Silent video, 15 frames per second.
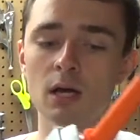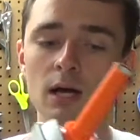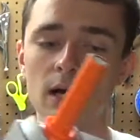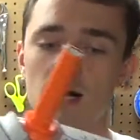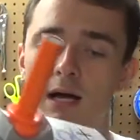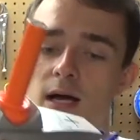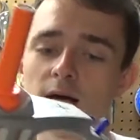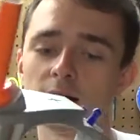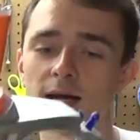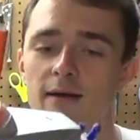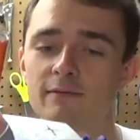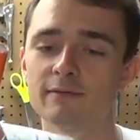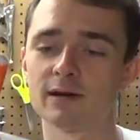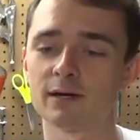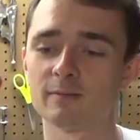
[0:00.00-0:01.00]
I
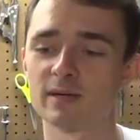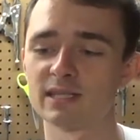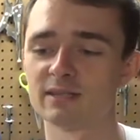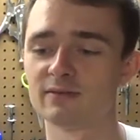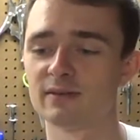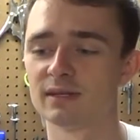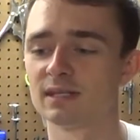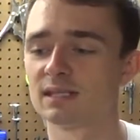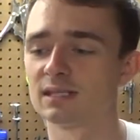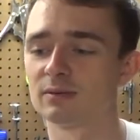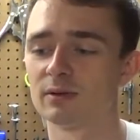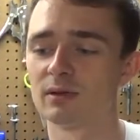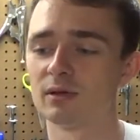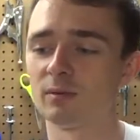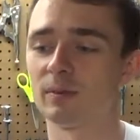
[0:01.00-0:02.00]
have very mixed feelings
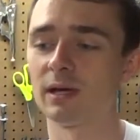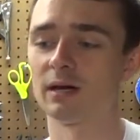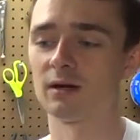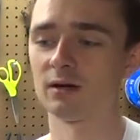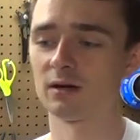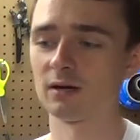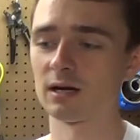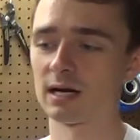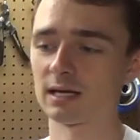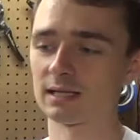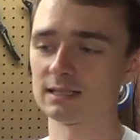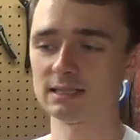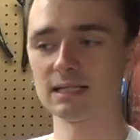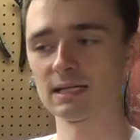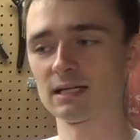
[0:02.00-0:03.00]
whether to paint it or not
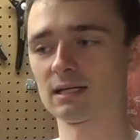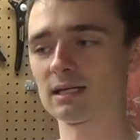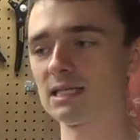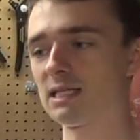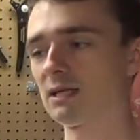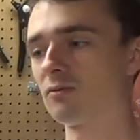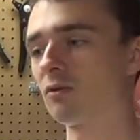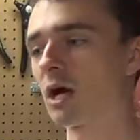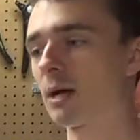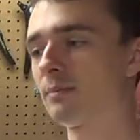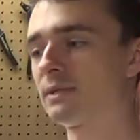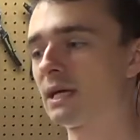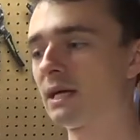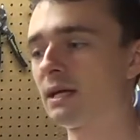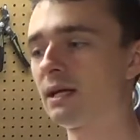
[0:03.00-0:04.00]
because, like I said, Rob
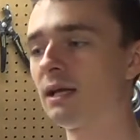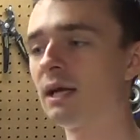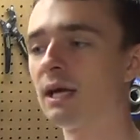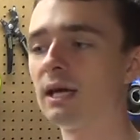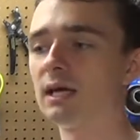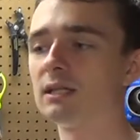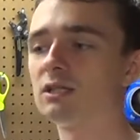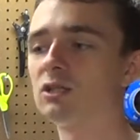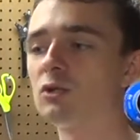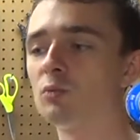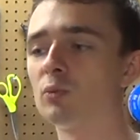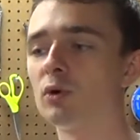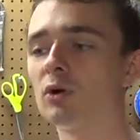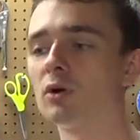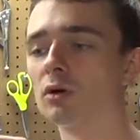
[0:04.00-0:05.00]
signed it. It's
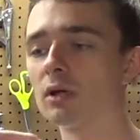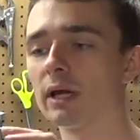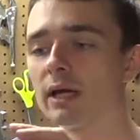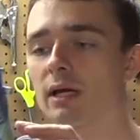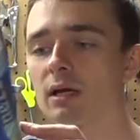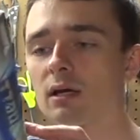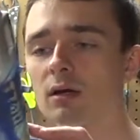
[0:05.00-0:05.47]
super, like,